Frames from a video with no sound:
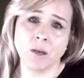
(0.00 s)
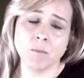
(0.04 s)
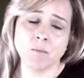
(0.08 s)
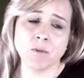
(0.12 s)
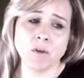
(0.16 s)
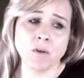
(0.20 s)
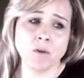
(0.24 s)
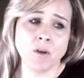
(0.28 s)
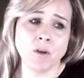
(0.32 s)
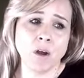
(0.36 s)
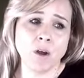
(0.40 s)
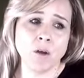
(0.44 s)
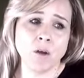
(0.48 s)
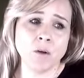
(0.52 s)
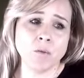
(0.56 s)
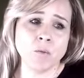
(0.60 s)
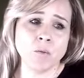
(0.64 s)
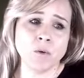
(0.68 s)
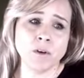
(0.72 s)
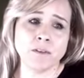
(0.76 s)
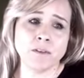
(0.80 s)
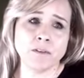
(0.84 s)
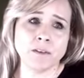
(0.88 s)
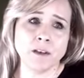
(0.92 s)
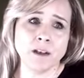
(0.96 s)
I mean,
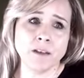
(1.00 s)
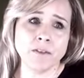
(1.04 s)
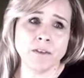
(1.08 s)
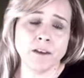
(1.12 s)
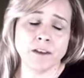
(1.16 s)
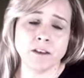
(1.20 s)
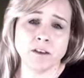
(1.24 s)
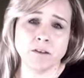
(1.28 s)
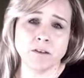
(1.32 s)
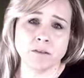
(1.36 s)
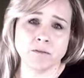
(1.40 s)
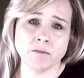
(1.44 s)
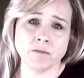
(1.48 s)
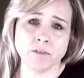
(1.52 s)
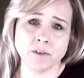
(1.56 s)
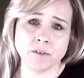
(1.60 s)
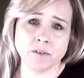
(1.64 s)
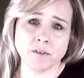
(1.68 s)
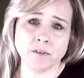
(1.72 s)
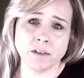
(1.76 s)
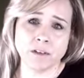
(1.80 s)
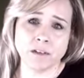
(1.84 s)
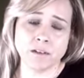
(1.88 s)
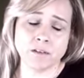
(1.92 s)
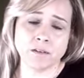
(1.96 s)
we say that
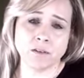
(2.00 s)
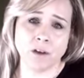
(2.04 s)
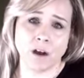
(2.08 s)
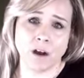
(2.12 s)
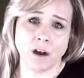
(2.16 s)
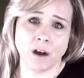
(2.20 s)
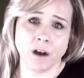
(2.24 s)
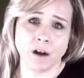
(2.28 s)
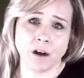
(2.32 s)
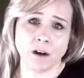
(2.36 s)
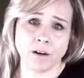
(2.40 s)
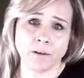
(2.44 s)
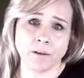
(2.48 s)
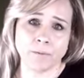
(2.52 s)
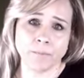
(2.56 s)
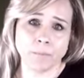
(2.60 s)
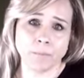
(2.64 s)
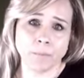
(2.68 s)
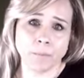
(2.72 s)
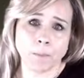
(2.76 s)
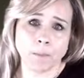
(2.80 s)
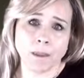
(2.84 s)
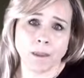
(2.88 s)
universities are,